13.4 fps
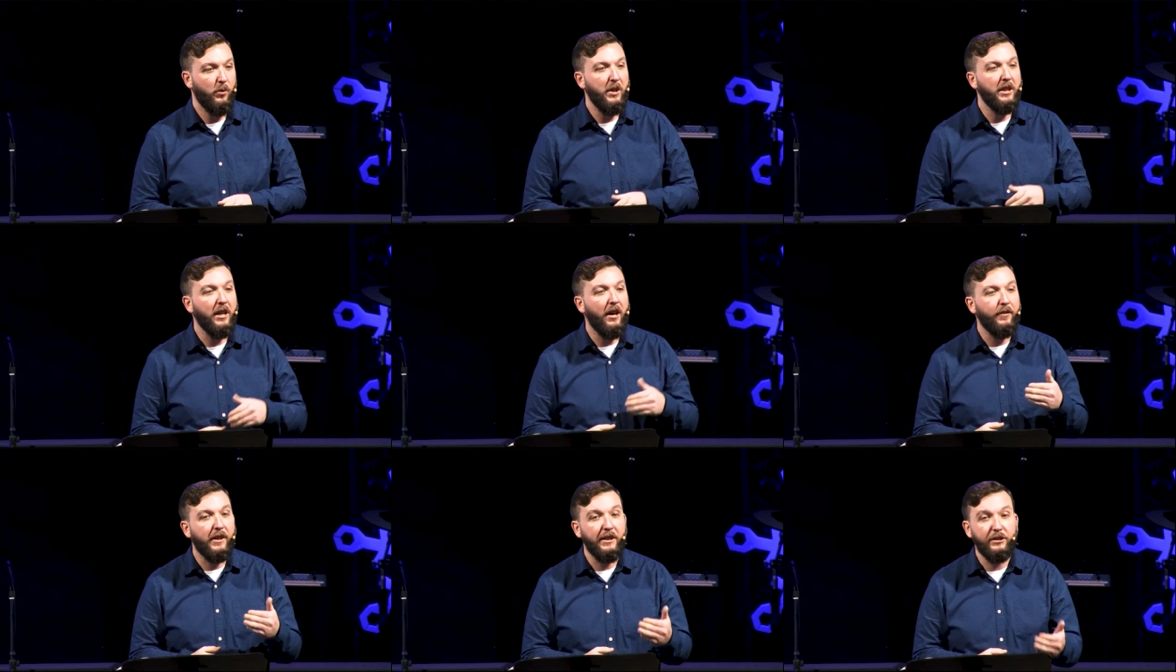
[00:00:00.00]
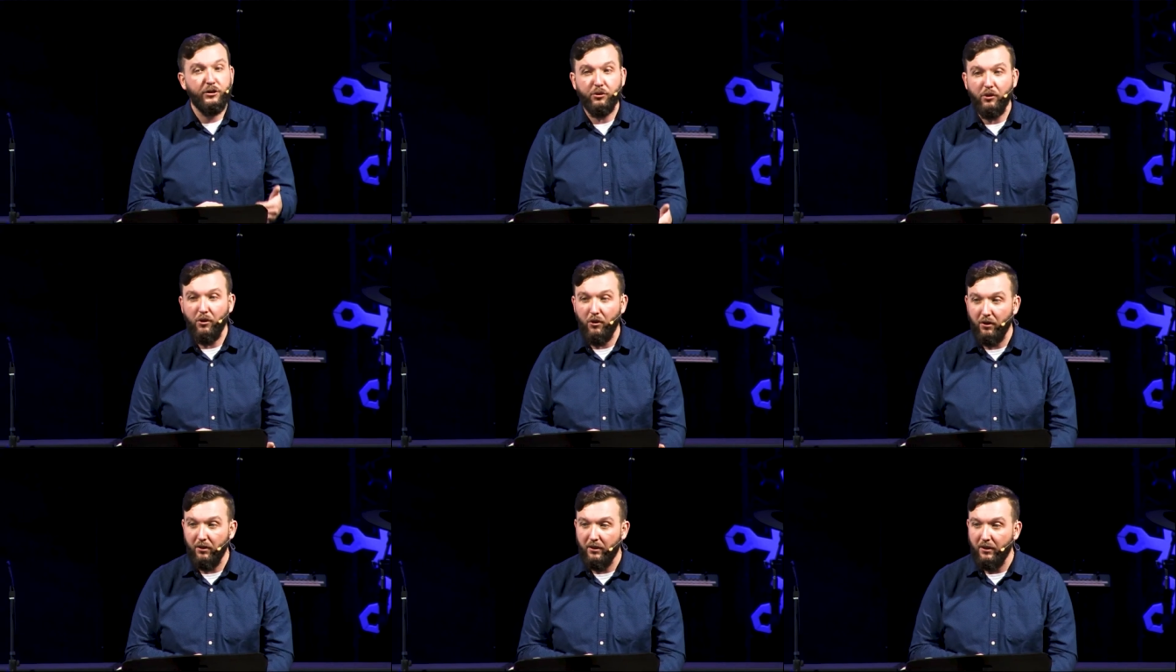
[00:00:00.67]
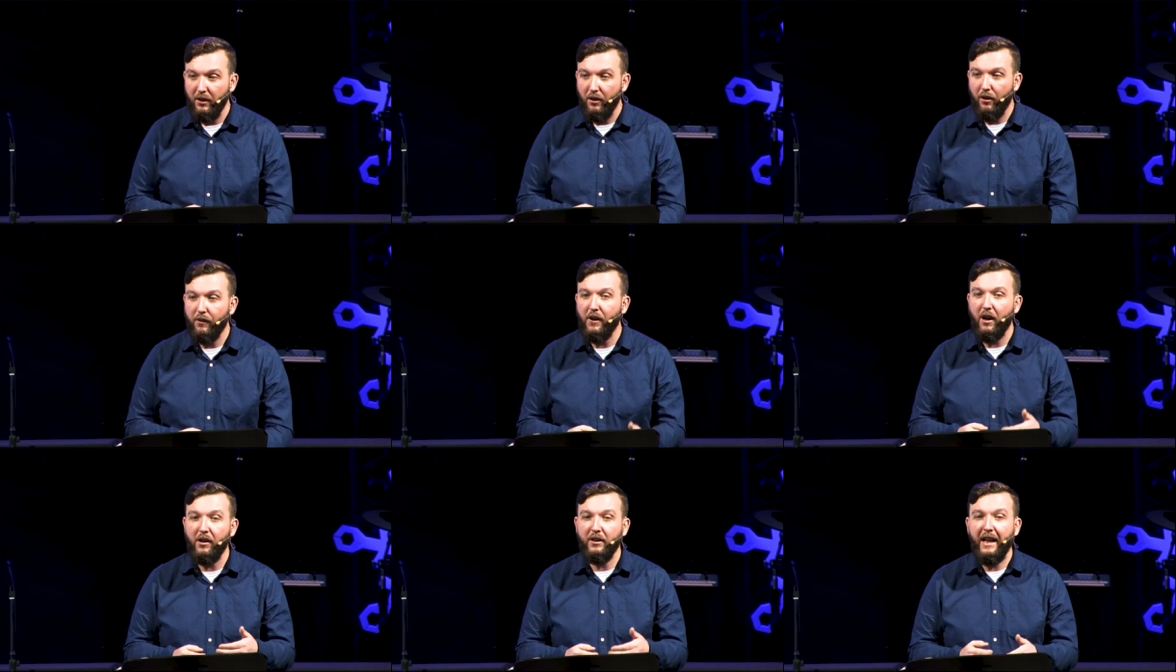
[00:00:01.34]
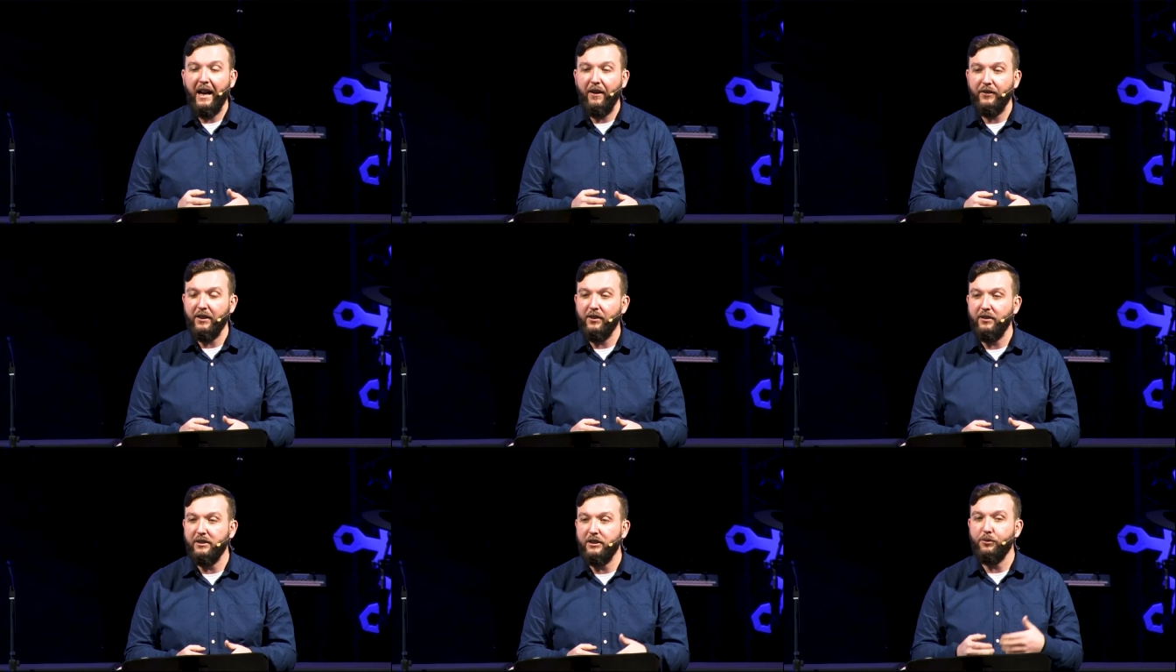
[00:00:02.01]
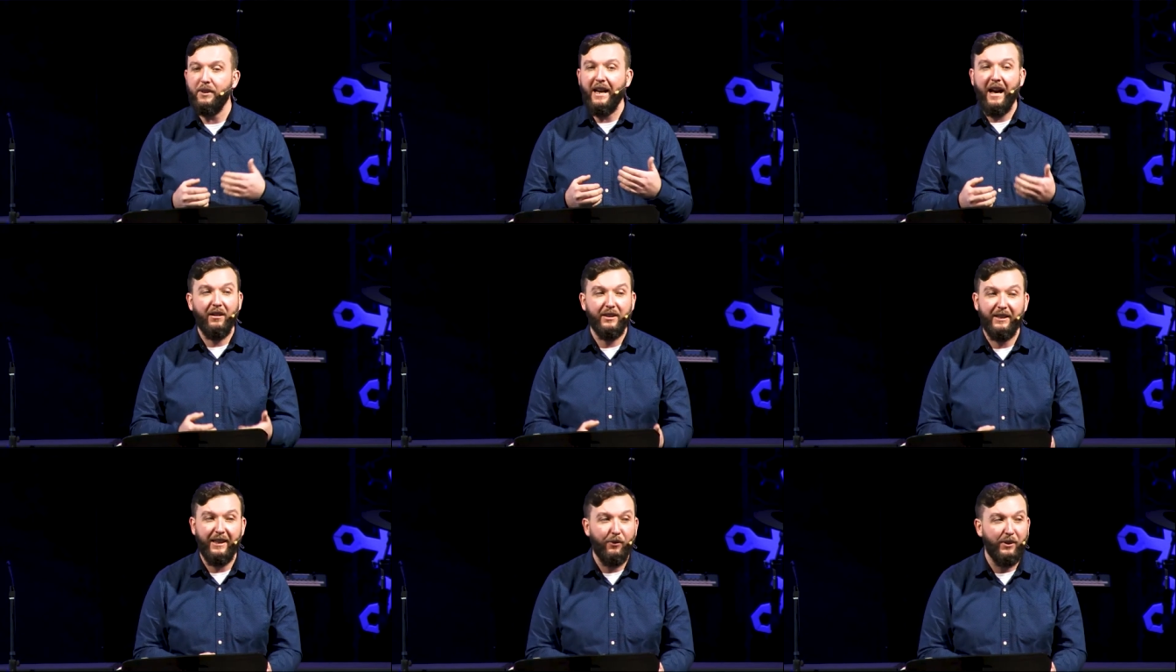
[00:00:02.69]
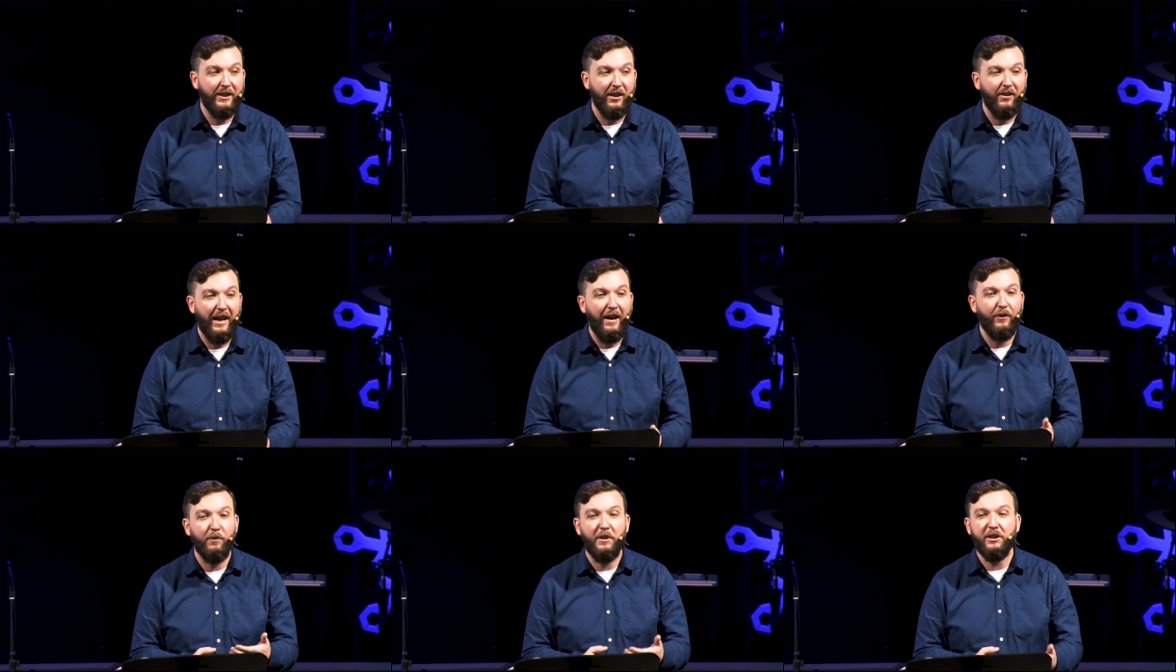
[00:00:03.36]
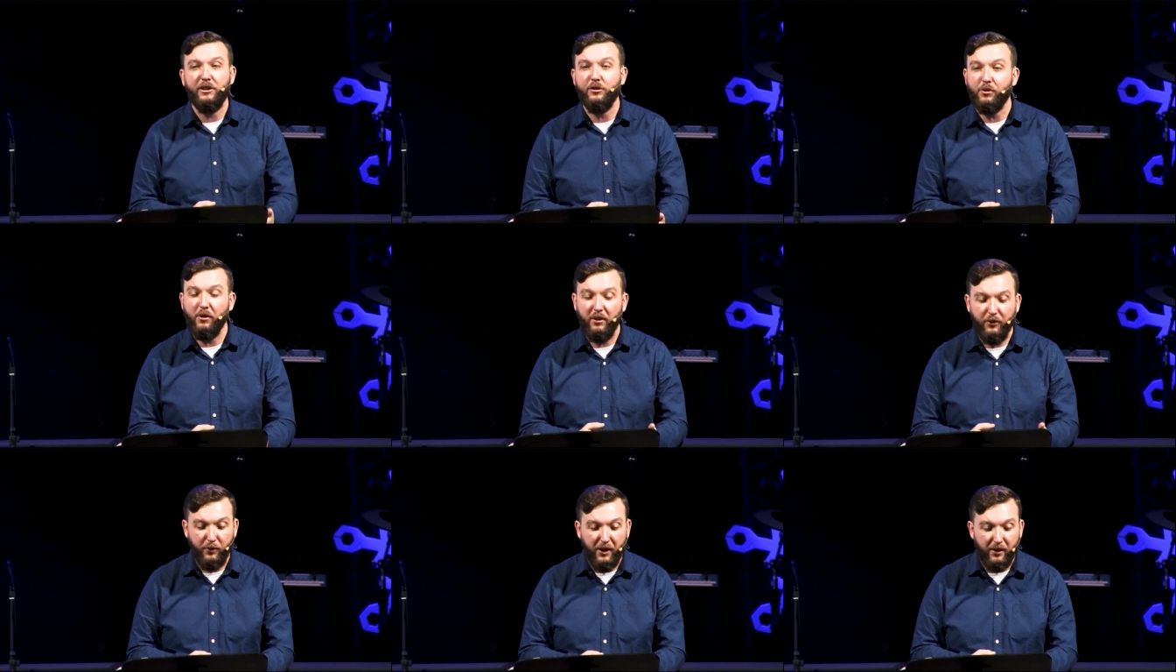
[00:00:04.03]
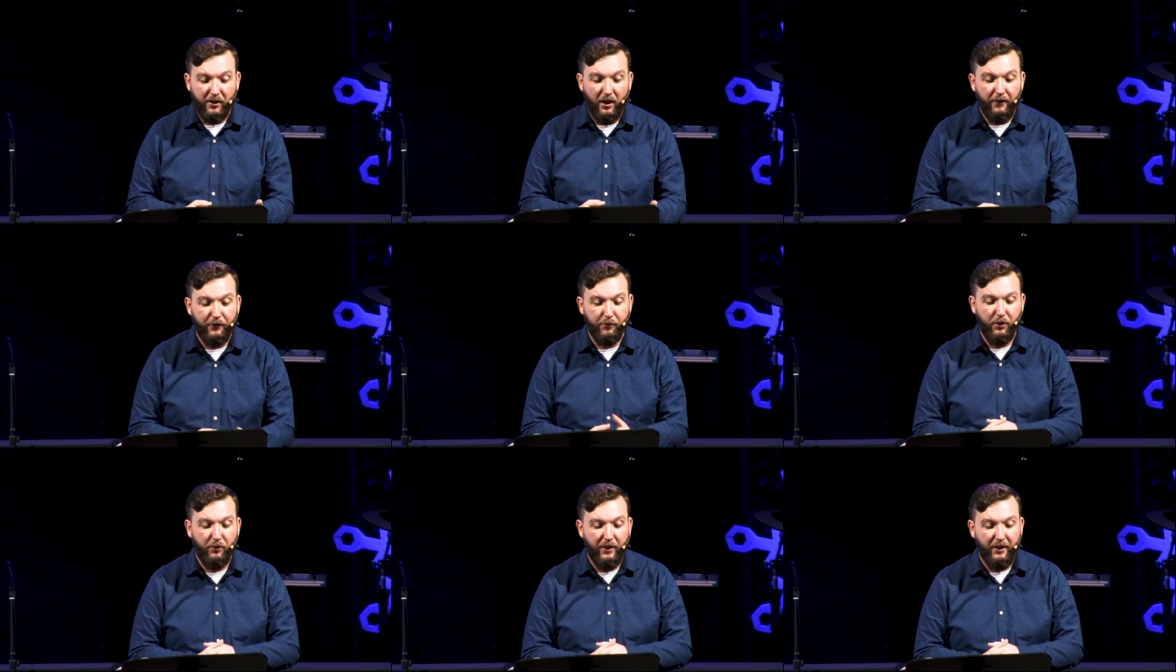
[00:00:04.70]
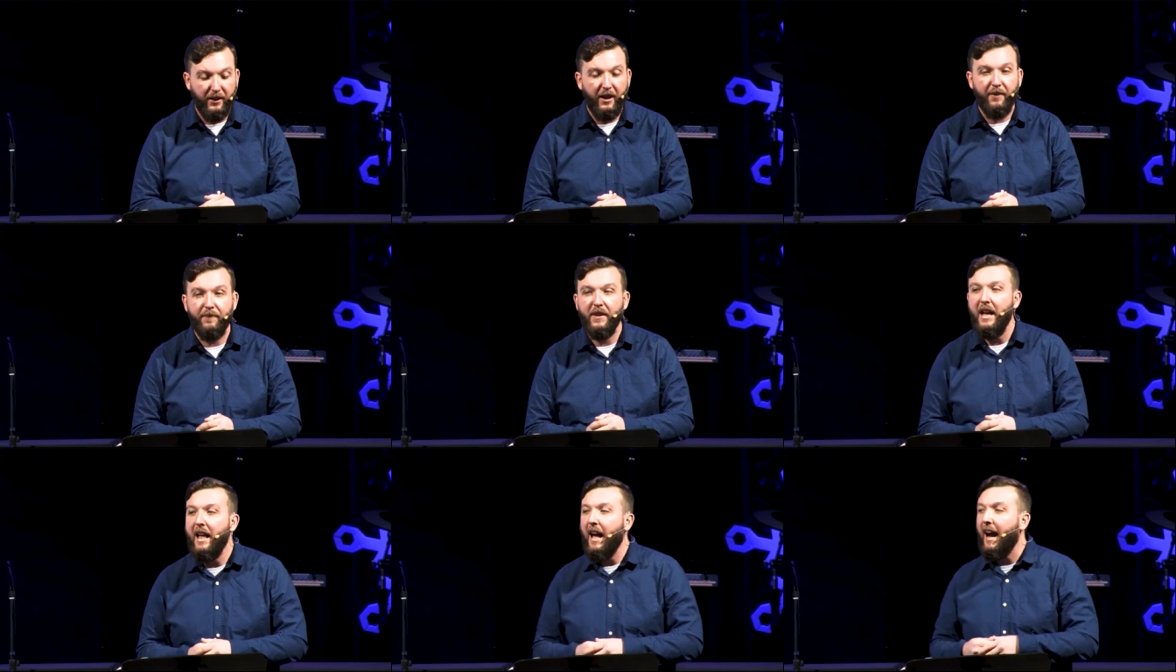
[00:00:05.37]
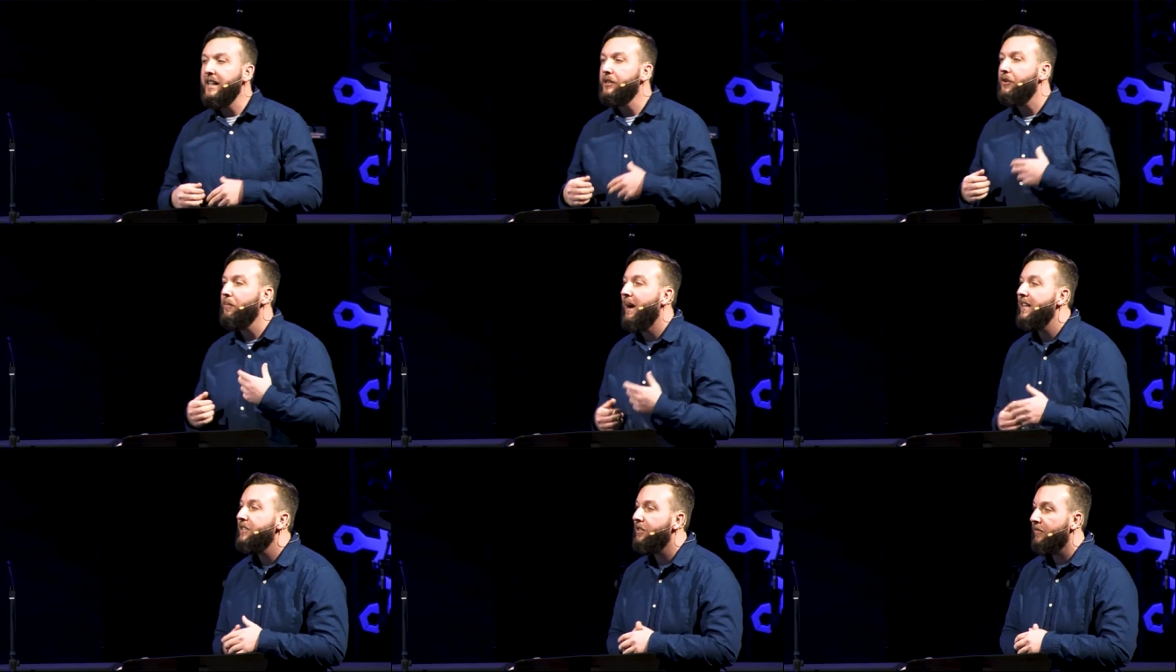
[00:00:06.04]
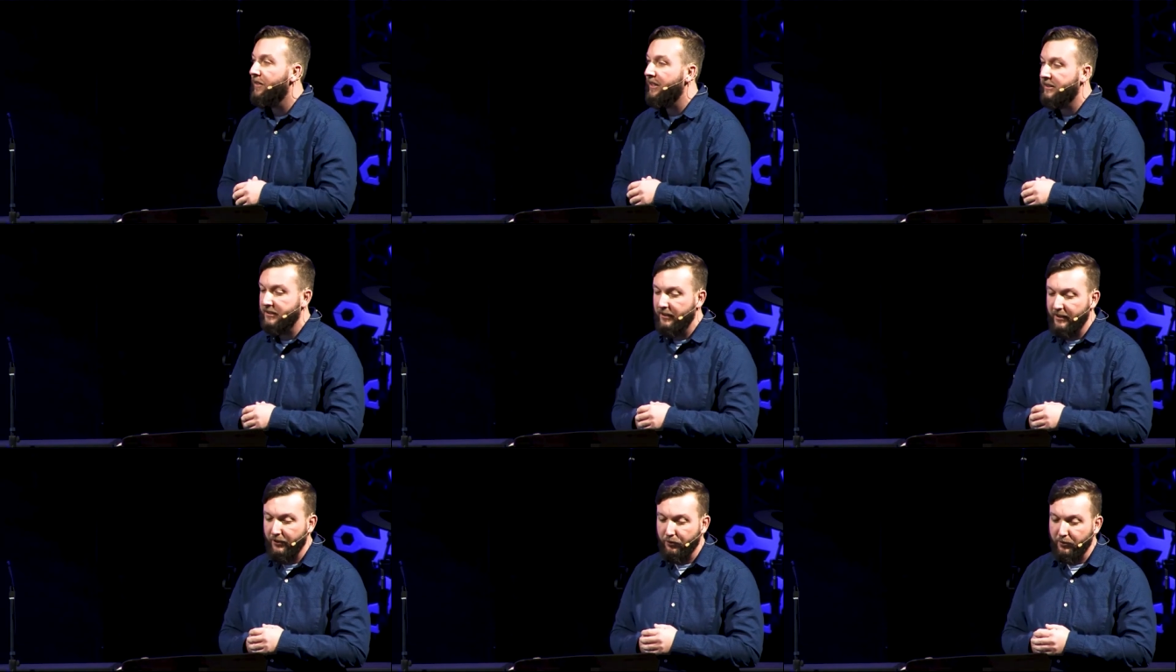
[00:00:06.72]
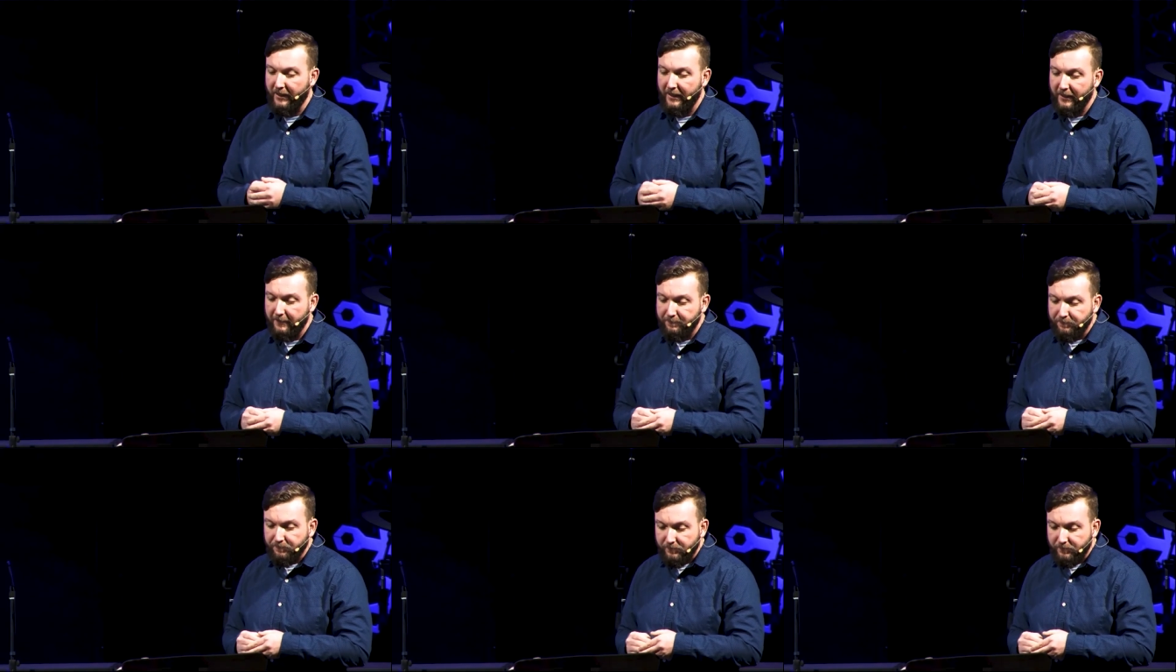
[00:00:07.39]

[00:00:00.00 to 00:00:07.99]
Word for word: We love control over our lives, yet there's this reality that we don't have as much control as we are comfortable with. Um, I had a reminder of this this week.